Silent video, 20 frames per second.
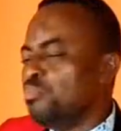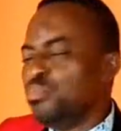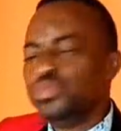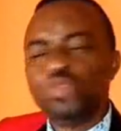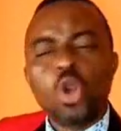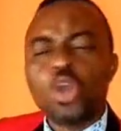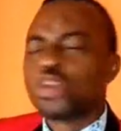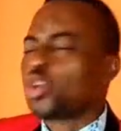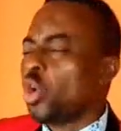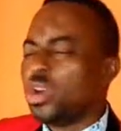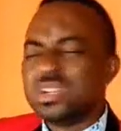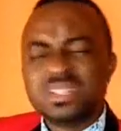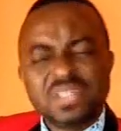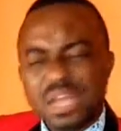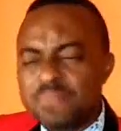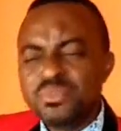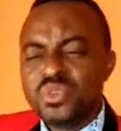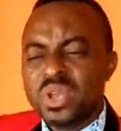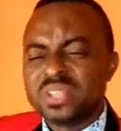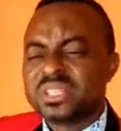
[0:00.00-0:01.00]
No,
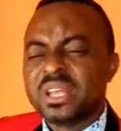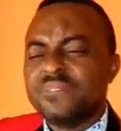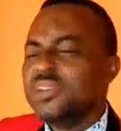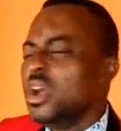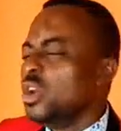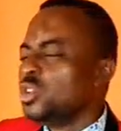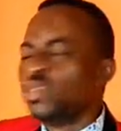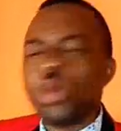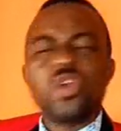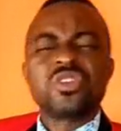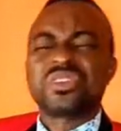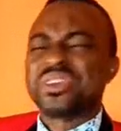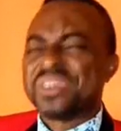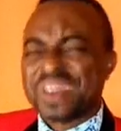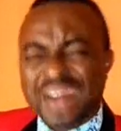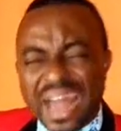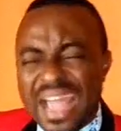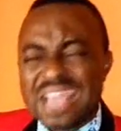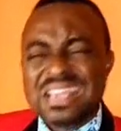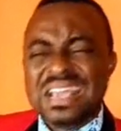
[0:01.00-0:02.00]
don't condemn yourself.
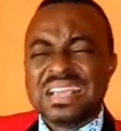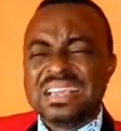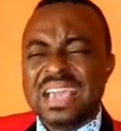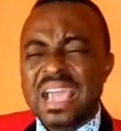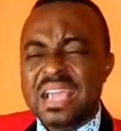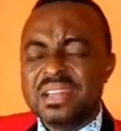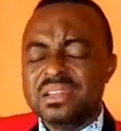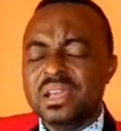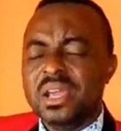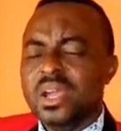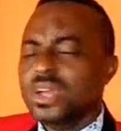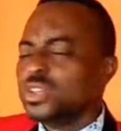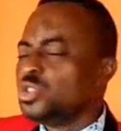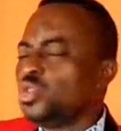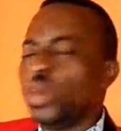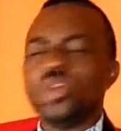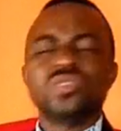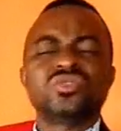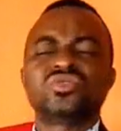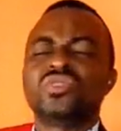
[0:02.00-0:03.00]
Don't cry
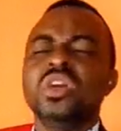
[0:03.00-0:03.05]
again.